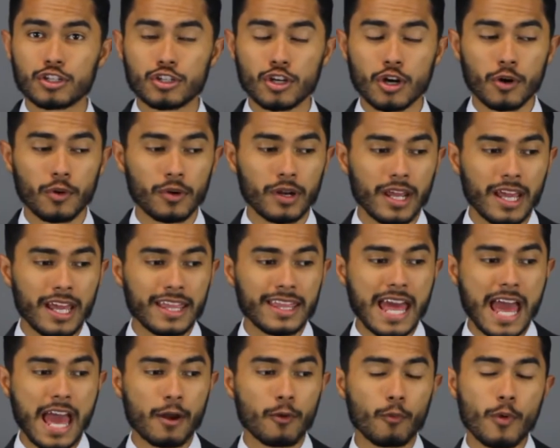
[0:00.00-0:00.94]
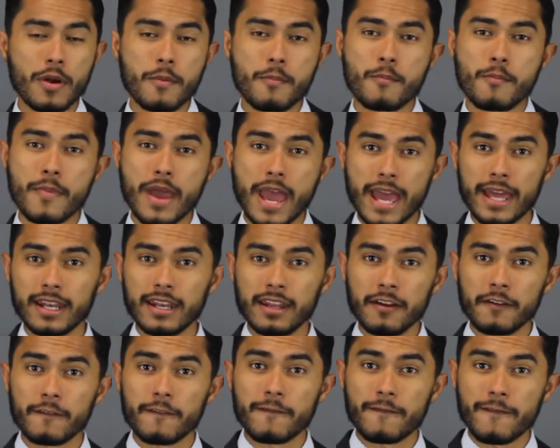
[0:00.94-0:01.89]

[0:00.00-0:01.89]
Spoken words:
showed that when men